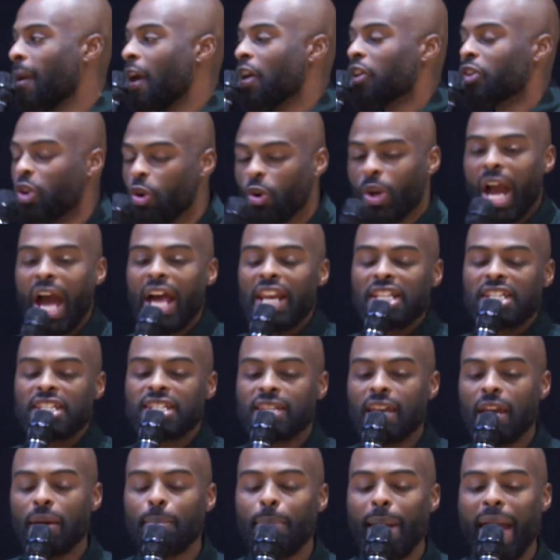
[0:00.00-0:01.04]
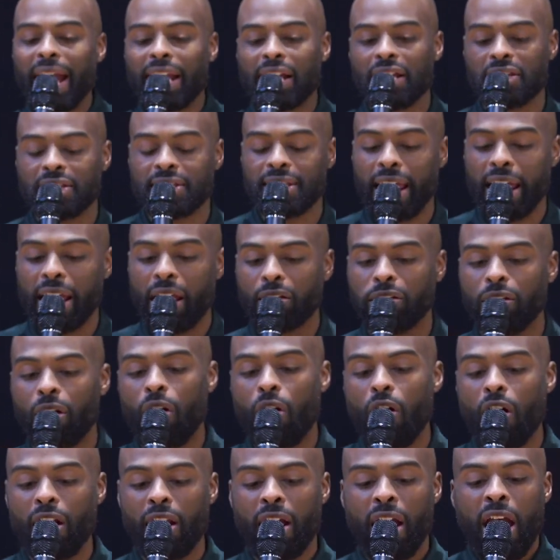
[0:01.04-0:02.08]
You got to sit back and say,
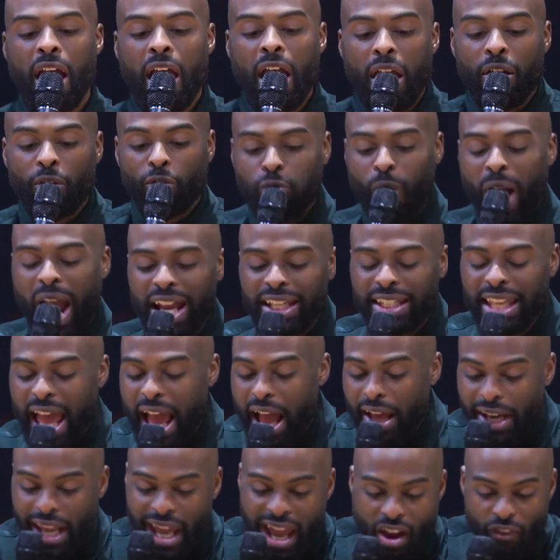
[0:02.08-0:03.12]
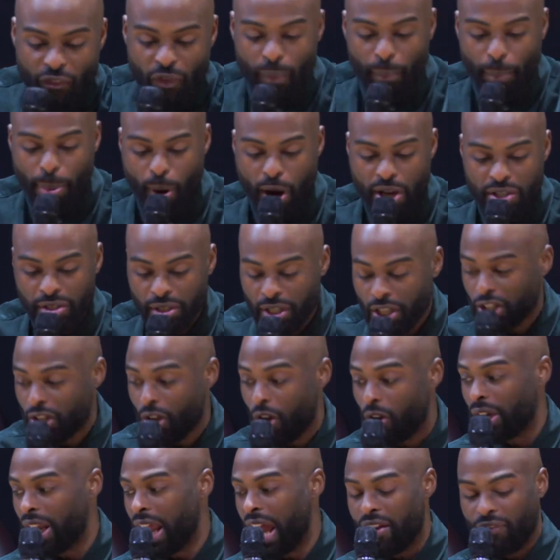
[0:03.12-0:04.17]
Lord, write down
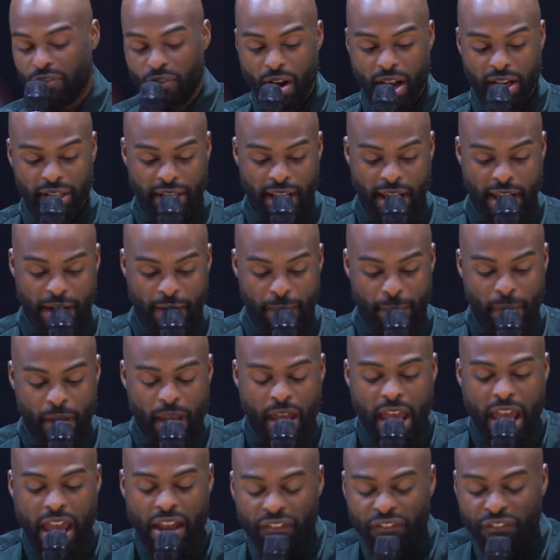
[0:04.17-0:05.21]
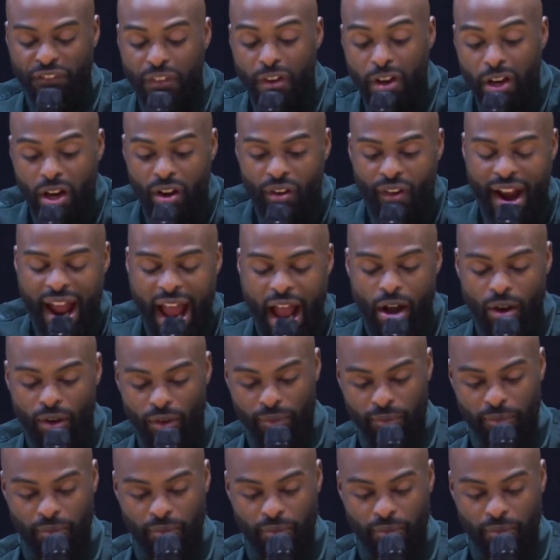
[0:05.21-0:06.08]
every life right now and figure out